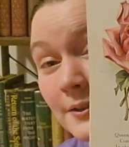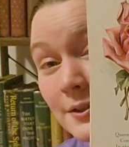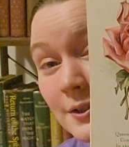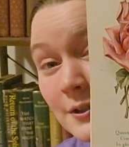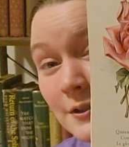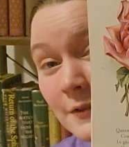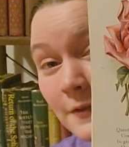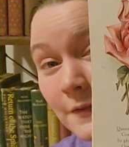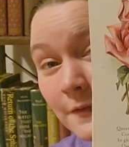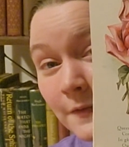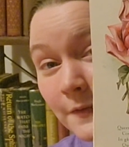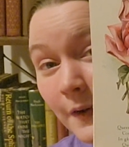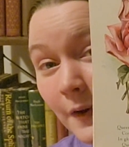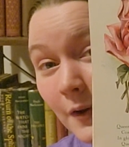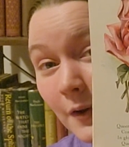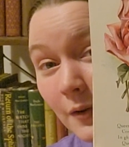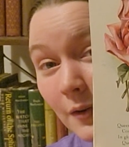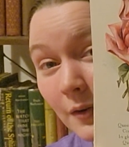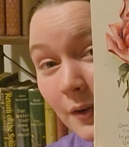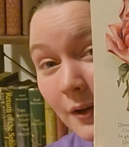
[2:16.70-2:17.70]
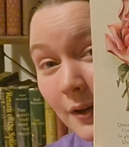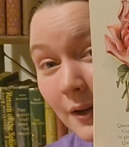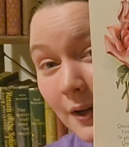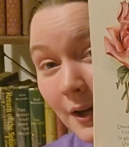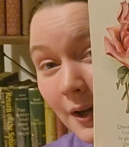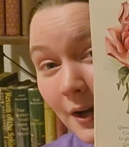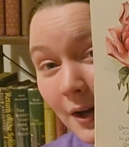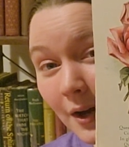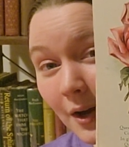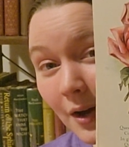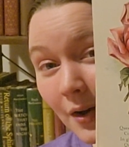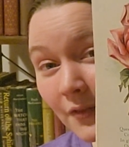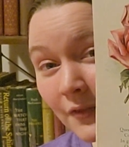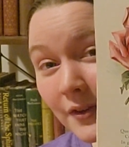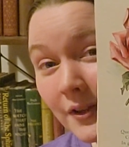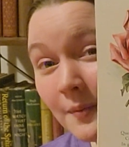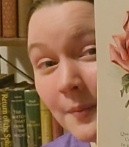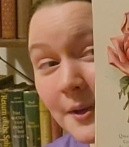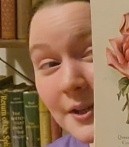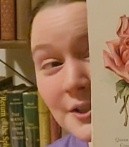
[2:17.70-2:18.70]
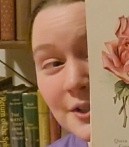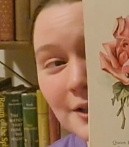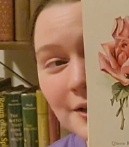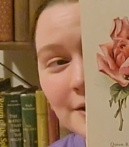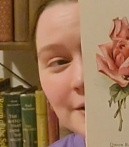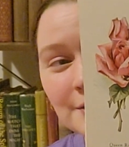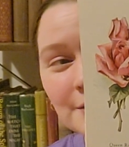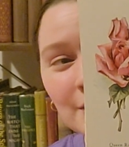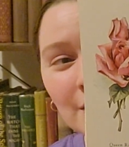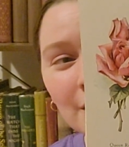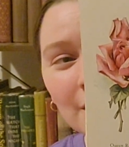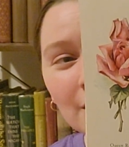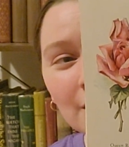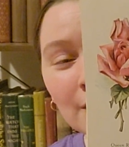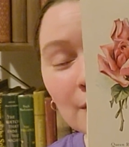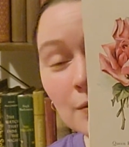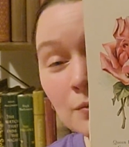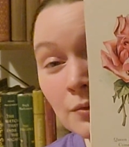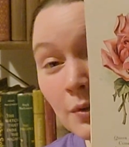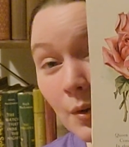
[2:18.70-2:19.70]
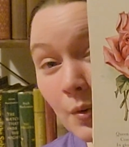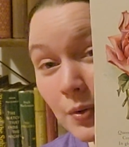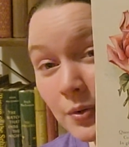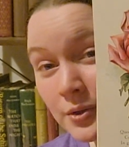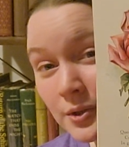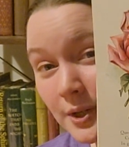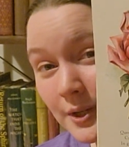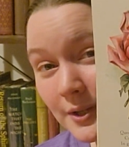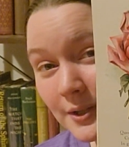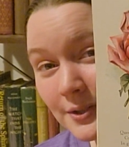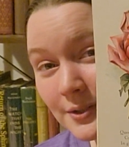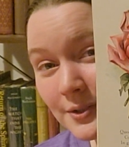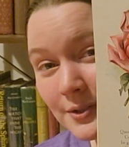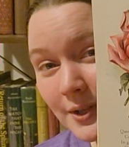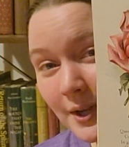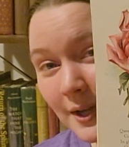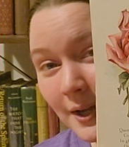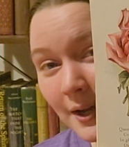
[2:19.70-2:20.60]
just full of images of roses.